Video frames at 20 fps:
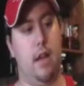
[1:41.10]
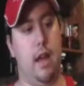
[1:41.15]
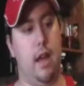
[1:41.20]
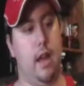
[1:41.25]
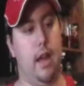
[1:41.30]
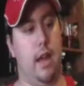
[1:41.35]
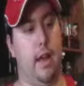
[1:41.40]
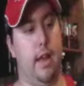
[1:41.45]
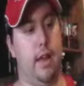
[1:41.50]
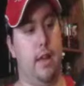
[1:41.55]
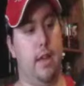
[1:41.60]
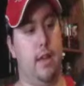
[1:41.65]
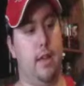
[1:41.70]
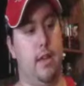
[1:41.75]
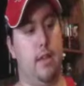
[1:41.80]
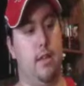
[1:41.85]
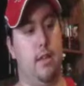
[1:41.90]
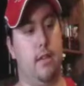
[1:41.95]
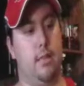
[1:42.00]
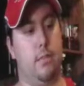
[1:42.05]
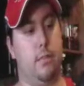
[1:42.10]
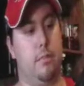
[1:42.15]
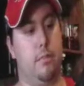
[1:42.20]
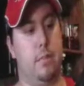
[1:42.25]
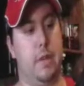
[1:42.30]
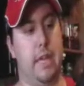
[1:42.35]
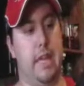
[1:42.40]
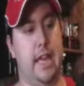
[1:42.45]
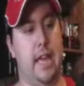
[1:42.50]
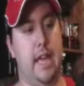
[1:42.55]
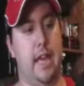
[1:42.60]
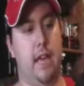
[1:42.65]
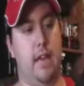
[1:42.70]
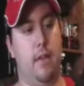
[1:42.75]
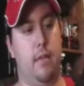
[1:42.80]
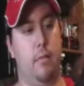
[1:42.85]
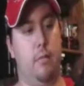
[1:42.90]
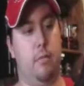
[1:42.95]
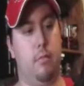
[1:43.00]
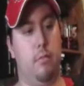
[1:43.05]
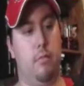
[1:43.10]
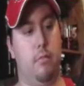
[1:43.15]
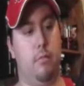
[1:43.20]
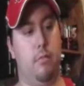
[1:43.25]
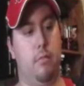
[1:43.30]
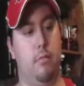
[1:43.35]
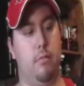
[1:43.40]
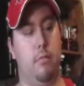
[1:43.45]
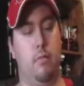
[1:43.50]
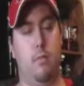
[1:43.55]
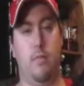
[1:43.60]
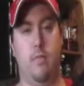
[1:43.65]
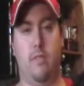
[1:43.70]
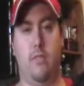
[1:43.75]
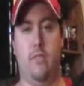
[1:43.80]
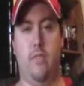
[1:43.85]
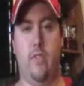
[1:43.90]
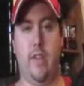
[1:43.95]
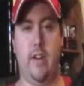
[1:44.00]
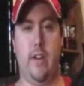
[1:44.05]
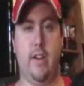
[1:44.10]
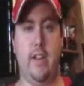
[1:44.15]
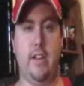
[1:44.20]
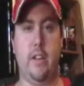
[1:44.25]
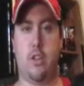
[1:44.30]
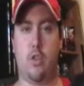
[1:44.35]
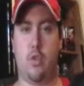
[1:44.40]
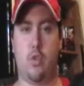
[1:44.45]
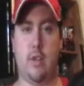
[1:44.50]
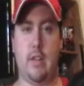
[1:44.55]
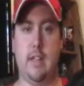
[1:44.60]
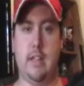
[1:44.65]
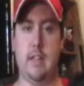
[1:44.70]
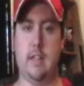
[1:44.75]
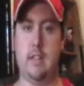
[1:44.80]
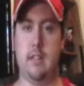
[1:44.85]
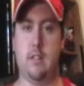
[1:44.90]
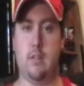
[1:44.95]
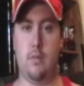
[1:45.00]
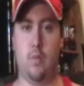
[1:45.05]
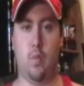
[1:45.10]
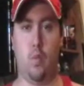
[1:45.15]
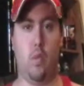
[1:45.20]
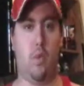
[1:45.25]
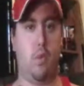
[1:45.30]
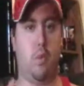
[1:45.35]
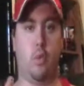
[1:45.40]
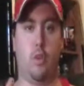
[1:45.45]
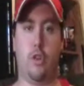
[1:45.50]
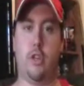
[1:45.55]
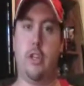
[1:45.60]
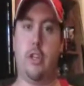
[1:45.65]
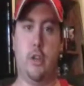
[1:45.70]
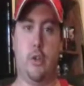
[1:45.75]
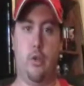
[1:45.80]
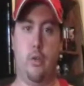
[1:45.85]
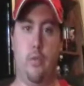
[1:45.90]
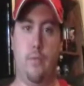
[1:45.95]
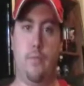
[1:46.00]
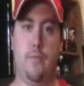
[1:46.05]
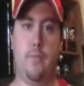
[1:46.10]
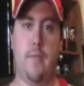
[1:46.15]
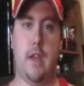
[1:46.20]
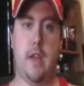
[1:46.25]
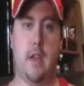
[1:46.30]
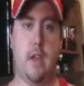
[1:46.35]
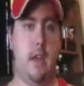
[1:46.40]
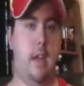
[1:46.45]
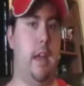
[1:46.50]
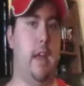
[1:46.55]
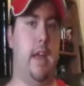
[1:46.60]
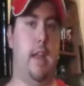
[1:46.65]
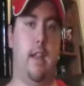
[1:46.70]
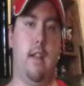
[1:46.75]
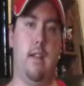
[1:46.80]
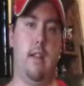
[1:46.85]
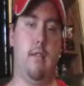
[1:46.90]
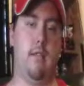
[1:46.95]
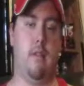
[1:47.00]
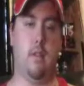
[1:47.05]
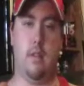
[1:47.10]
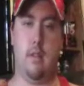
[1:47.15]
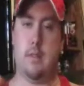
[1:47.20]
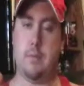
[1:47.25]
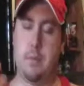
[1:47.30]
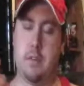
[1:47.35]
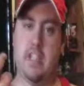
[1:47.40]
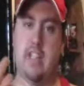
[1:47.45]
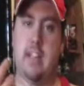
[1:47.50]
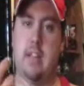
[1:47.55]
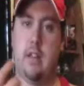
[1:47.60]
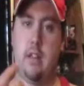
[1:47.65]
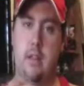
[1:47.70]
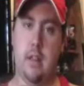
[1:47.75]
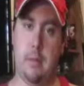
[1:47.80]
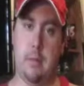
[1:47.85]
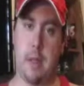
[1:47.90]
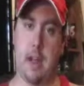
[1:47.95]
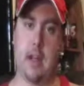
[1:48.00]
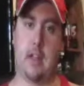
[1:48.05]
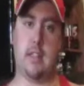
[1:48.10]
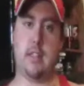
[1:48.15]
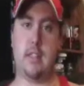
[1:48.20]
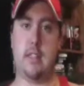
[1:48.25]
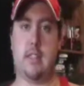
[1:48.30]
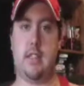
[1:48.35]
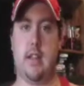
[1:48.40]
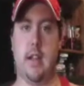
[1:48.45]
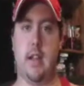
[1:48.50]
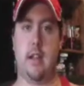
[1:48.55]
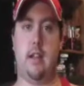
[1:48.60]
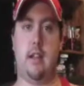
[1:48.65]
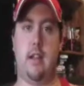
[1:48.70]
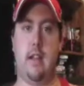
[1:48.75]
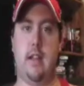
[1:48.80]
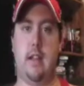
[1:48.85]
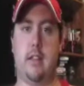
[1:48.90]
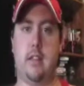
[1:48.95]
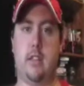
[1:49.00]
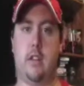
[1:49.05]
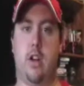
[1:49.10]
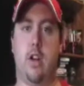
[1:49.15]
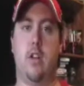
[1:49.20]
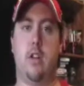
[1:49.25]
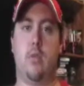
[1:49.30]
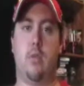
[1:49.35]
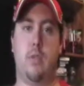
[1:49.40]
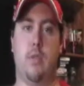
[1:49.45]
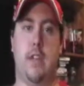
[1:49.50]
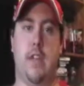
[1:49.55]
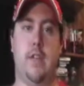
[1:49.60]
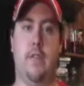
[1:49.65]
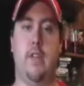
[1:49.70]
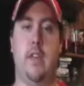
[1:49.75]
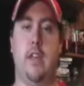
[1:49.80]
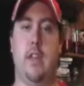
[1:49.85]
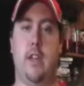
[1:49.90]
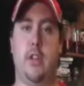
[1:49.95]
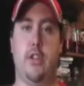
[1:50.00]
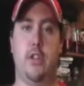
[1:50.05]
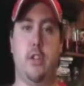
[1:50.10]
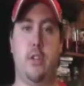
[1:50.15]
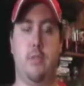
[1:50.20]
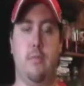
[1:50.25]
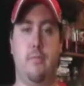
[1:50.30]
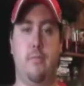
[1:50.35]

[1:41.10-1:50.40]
I became very intrigued in World War II, and particularly the American side. And it started with aviation.